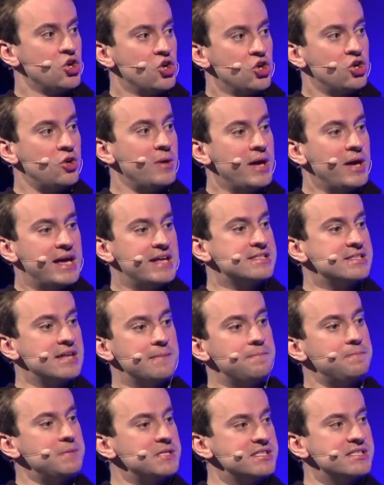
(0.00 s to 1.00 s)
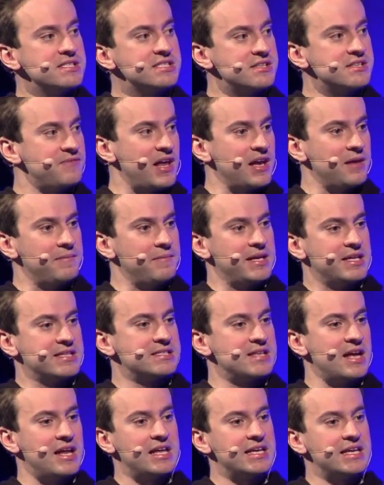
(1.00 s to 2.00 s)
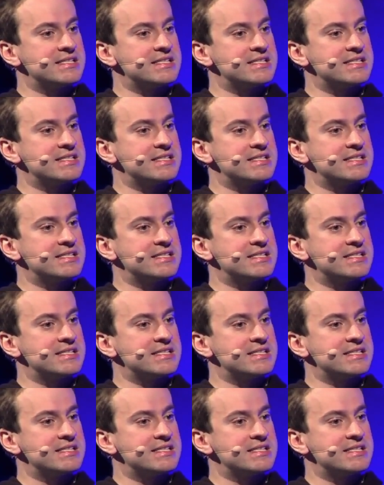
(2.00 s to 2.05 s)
Okay. No, it's not business development. It's not yeah.